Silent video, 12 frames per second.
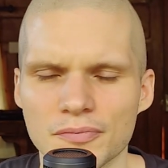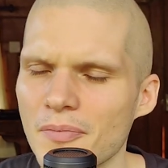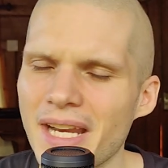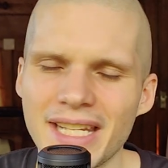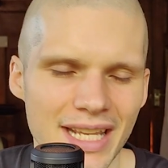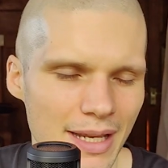
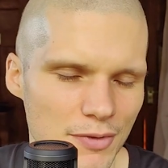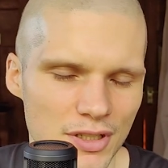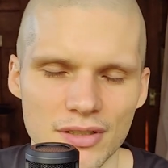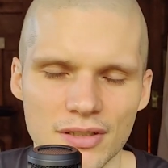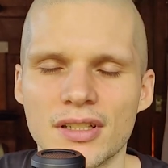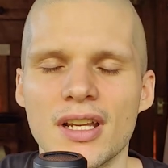Many
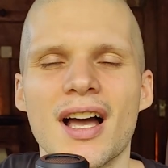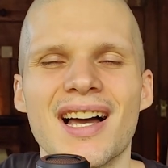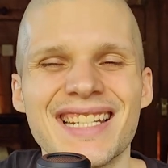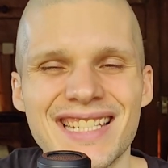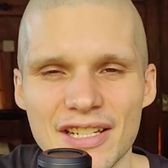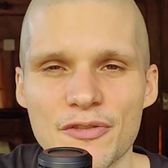games.
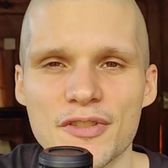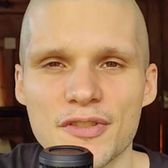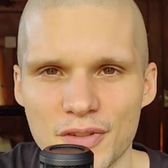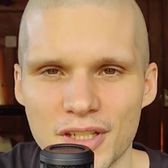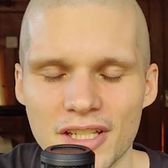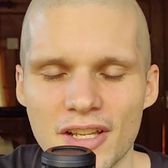A
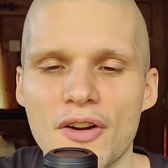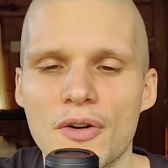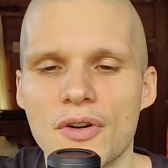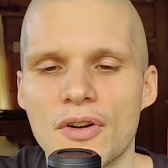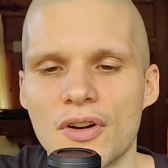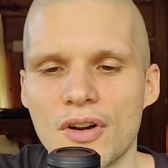different
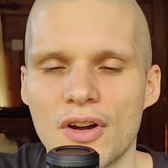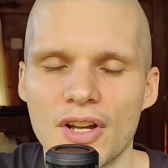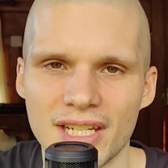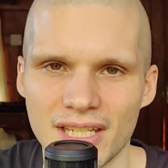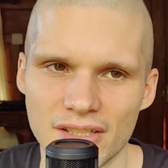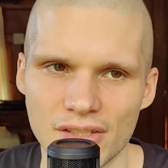video
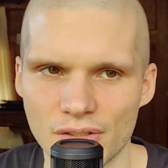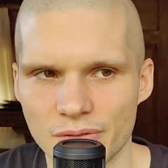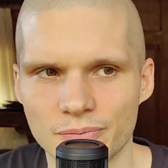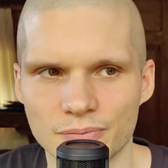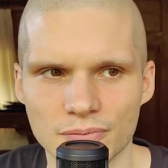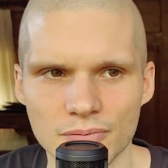on
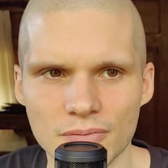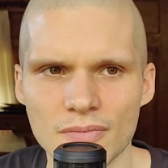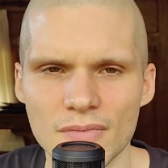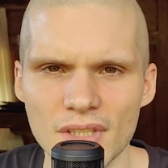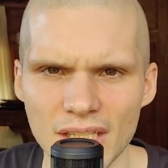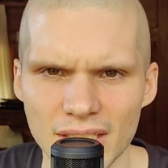Easter
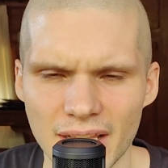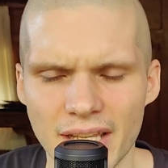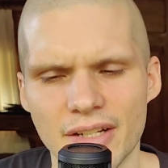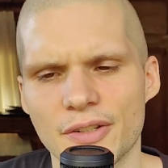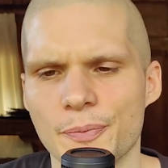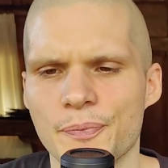
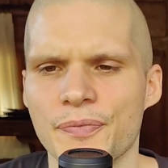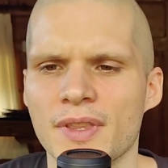later.